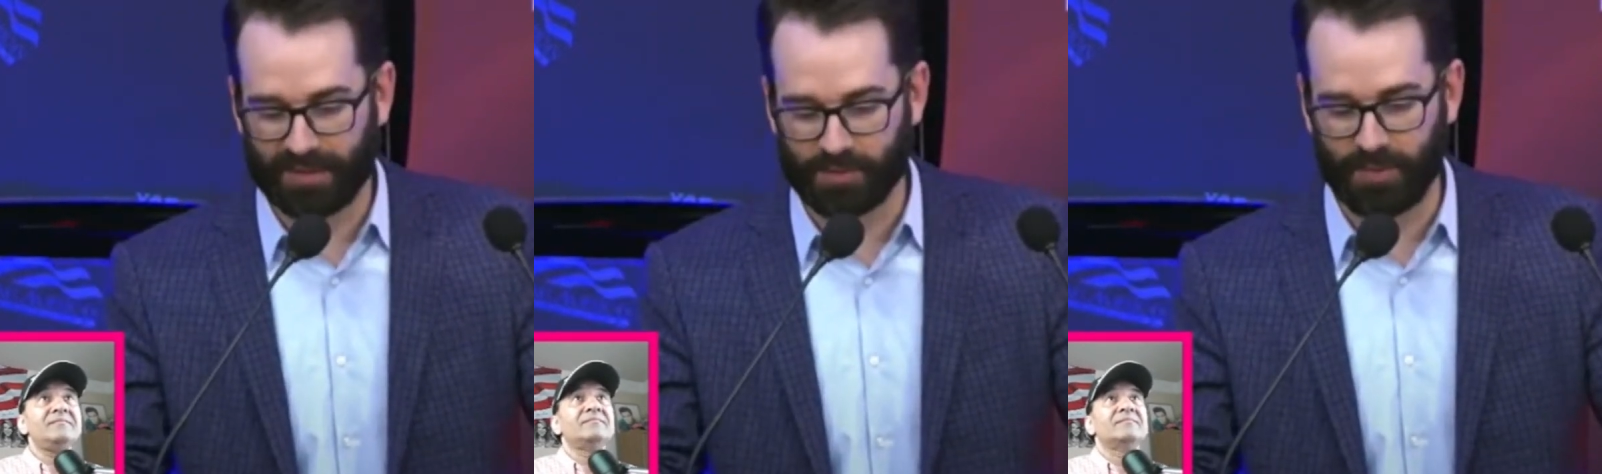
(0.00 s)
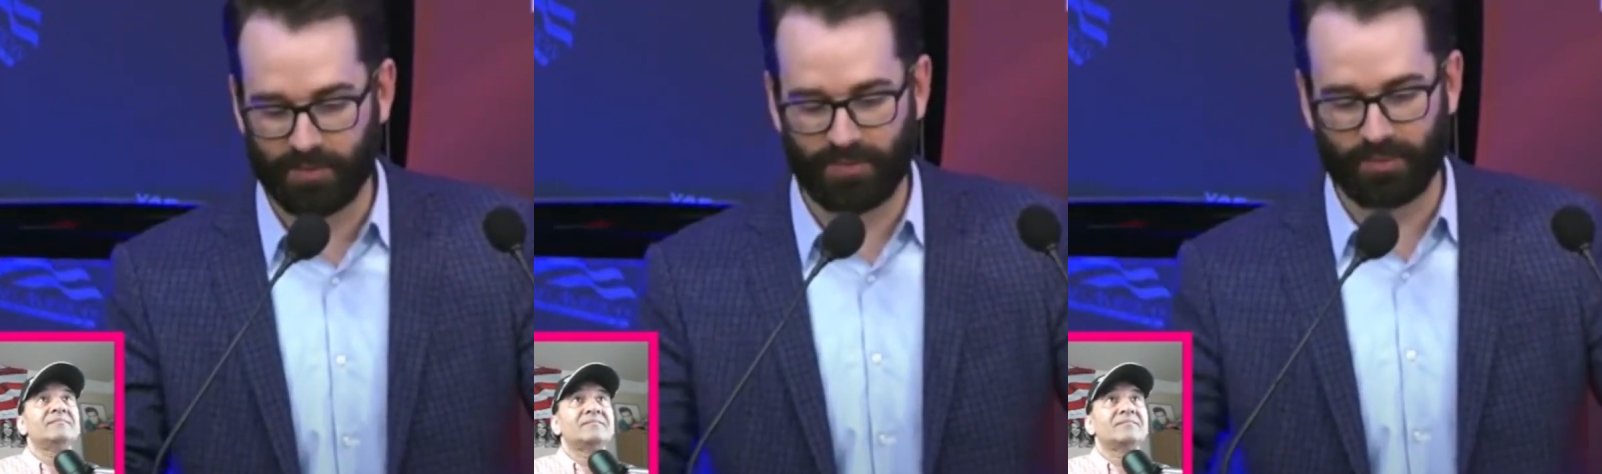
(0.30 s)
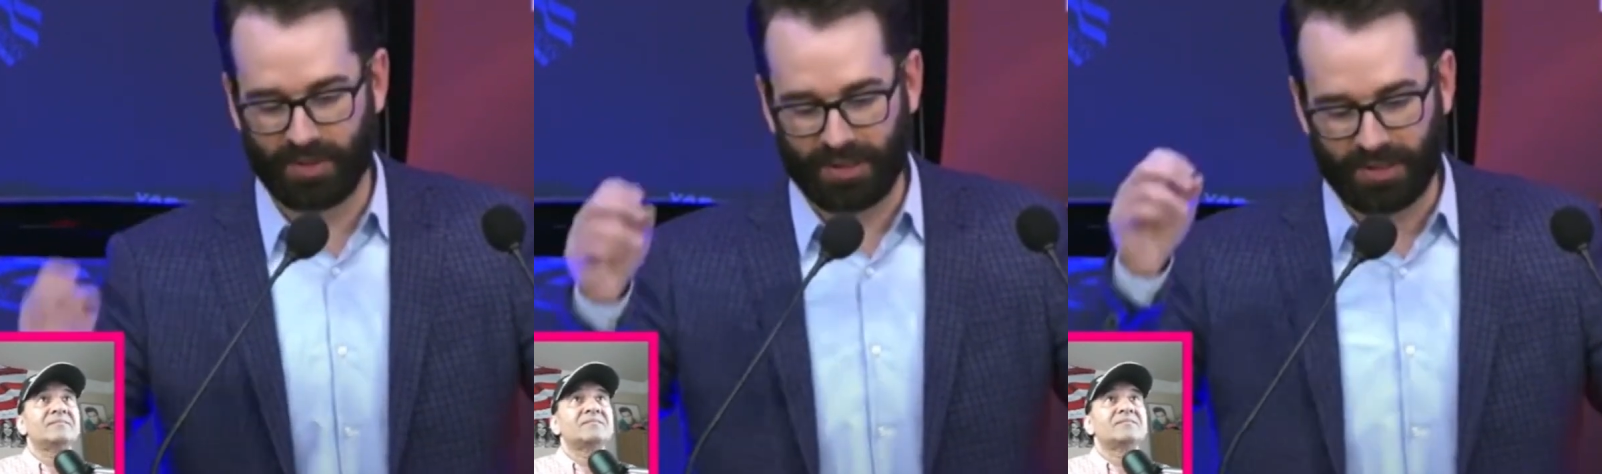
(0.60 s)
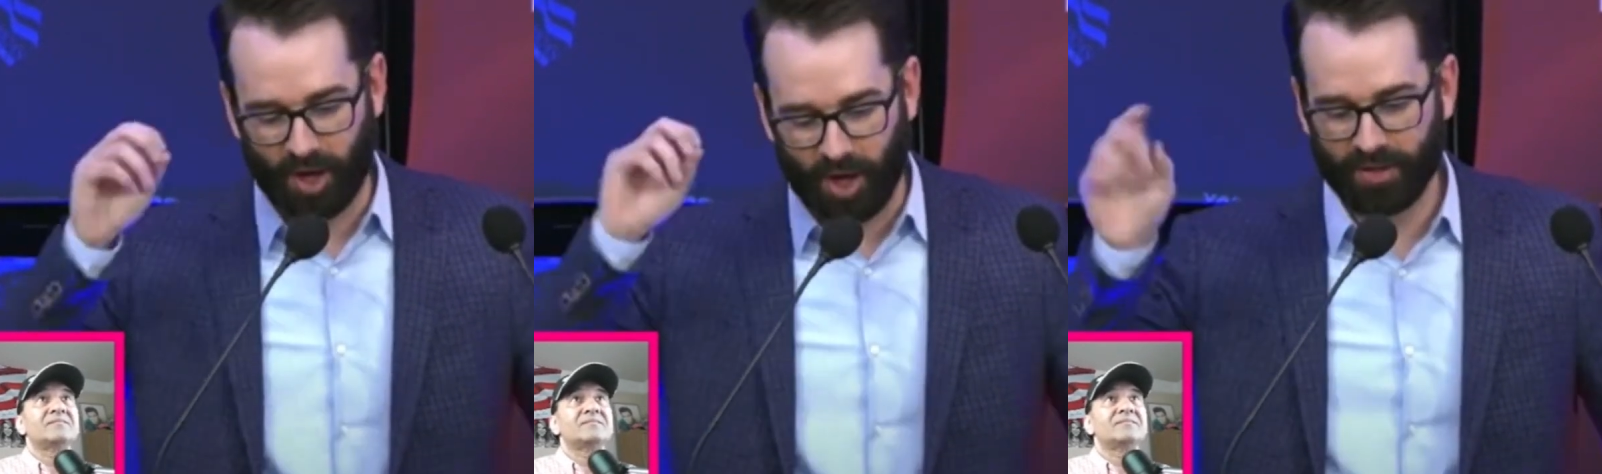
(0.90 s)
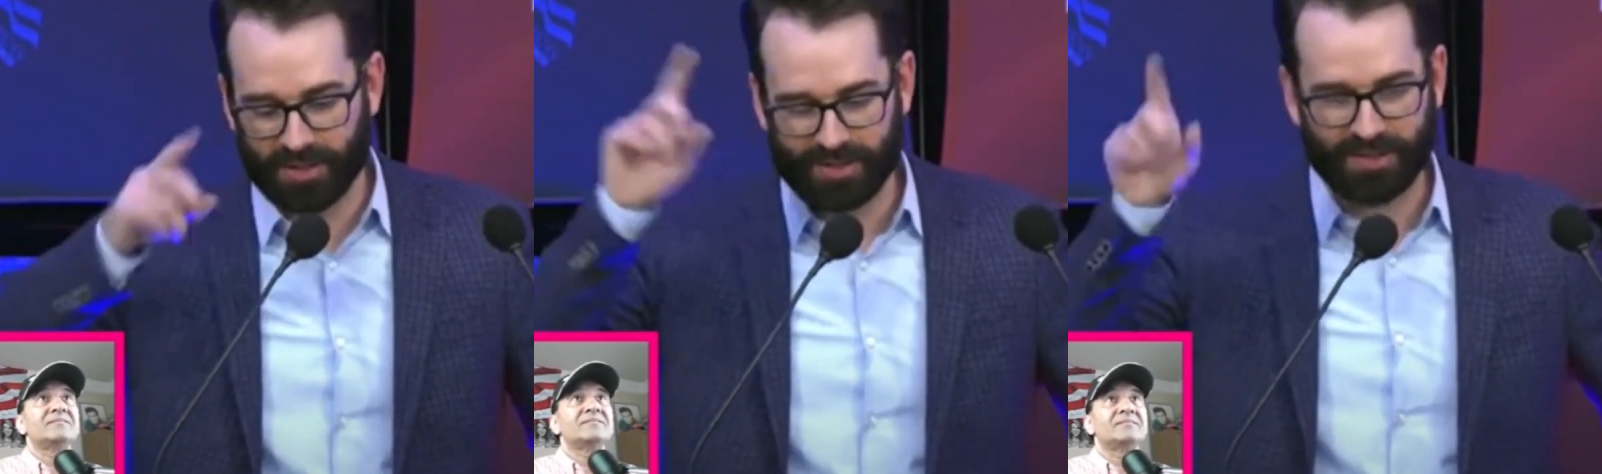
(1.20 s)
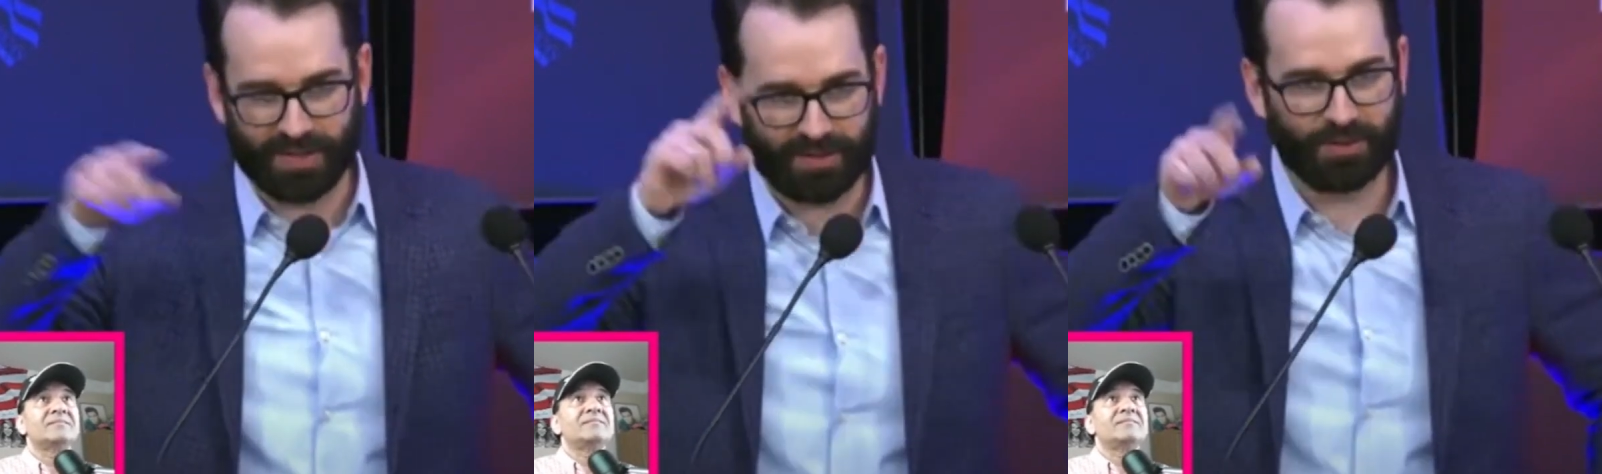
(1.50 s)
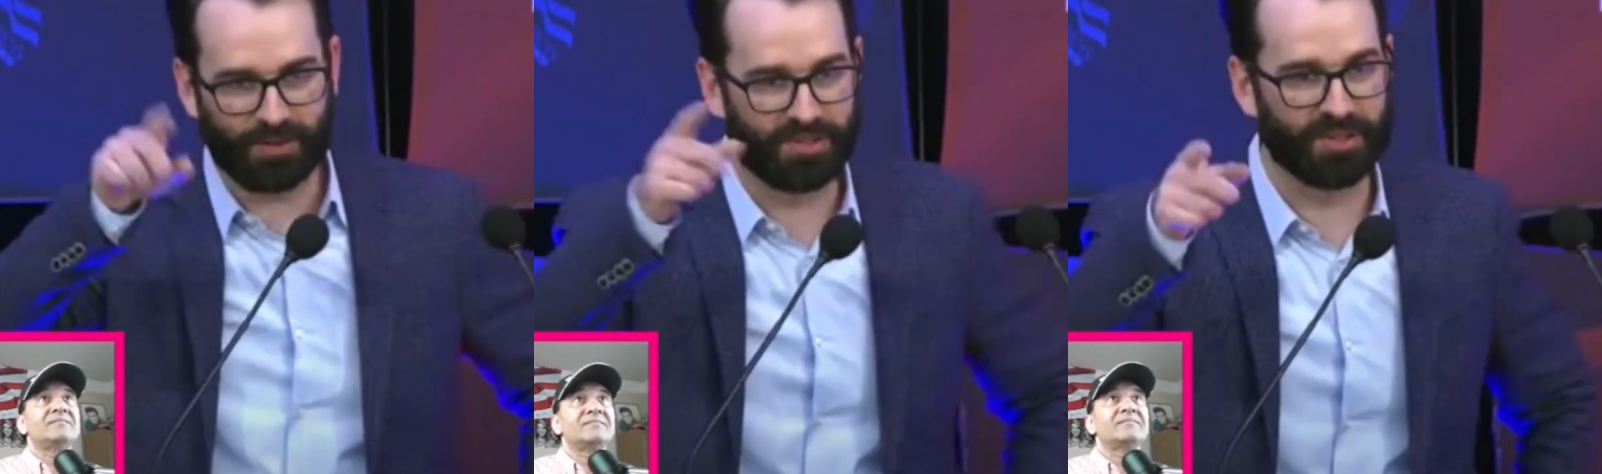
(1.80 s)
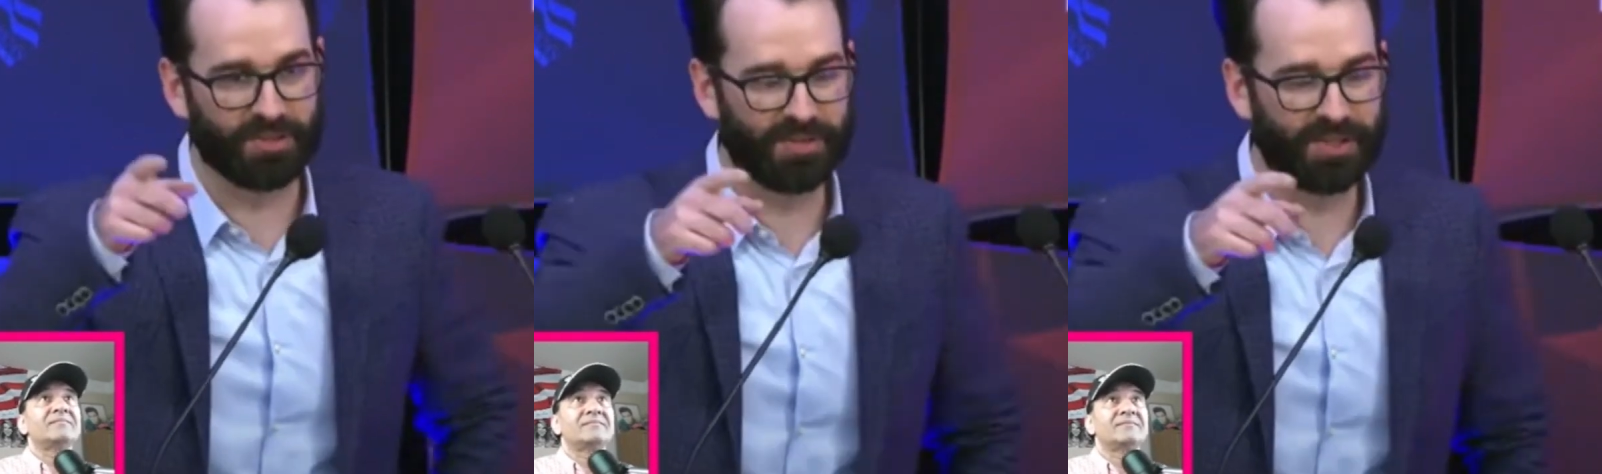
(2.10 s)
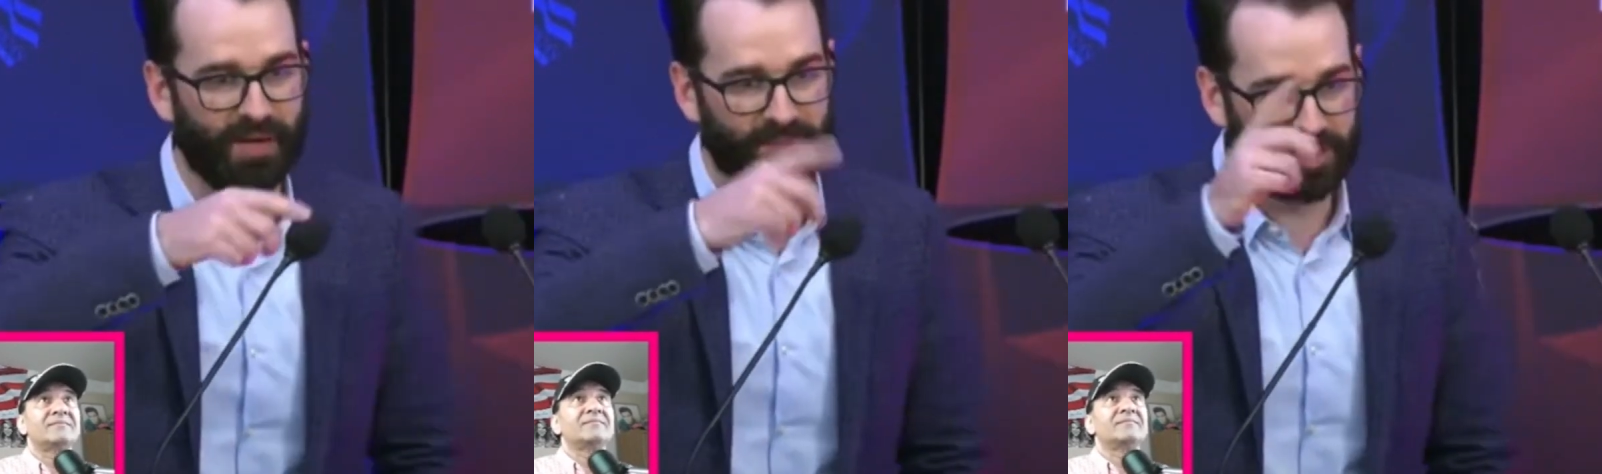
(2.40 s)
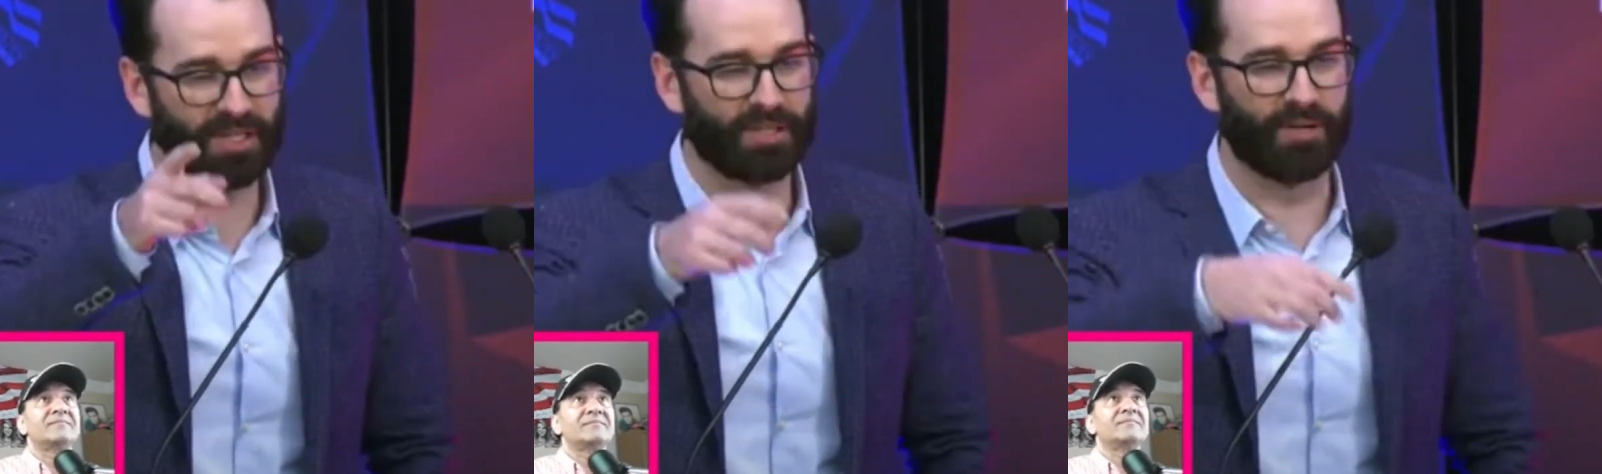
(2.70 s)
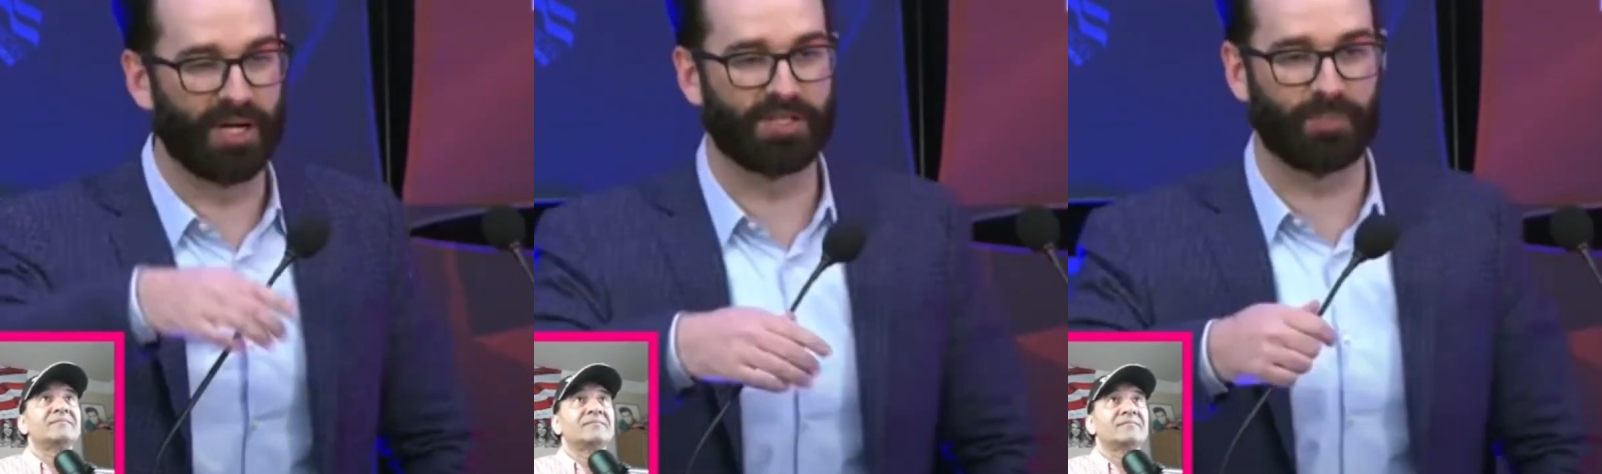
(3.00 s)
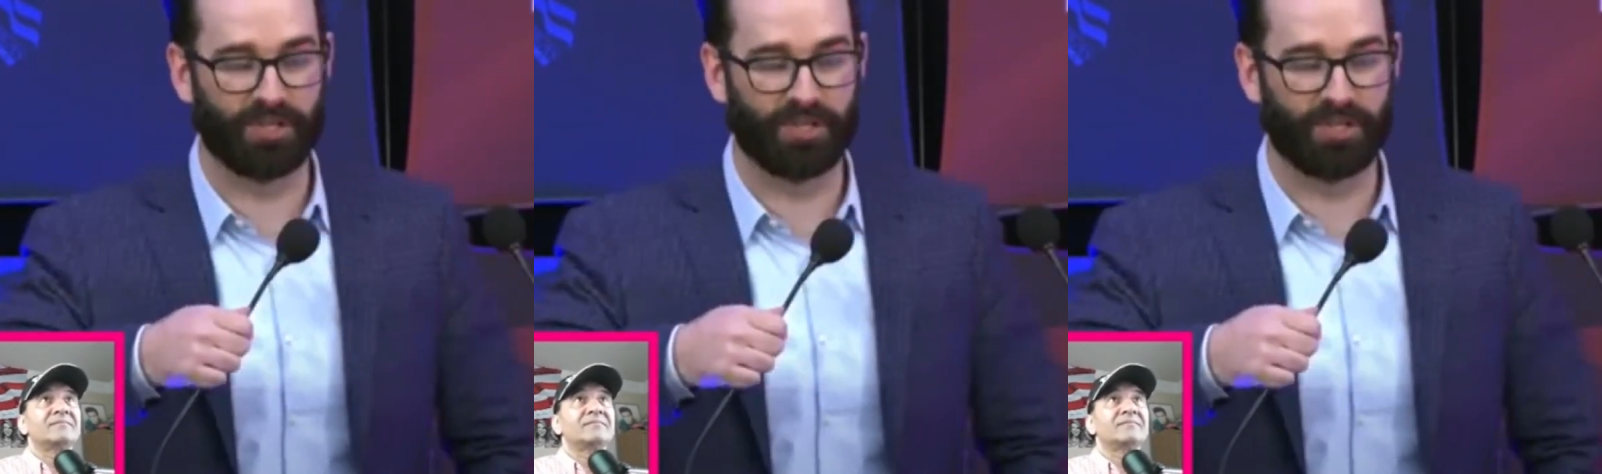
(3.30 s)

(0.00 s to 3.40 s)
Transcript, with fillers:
Speaker 1: Because we've all these questions, and I appreciate the questions.